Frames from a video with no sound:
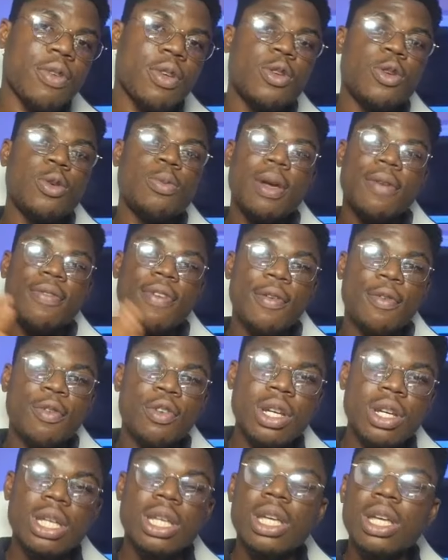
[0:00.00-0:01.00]
You make
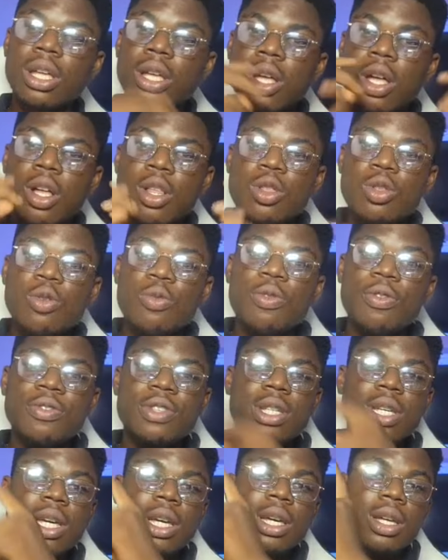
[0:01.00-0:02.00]
500k,
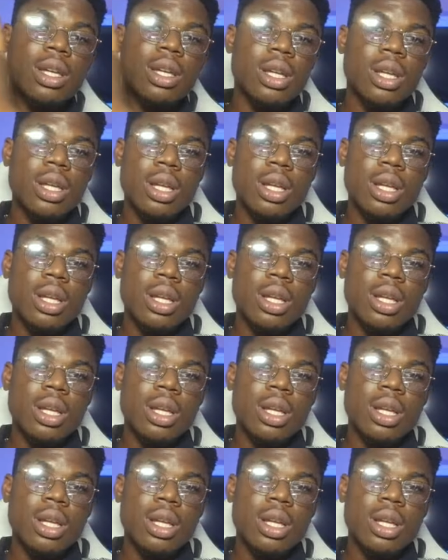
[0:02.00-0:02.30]
250k.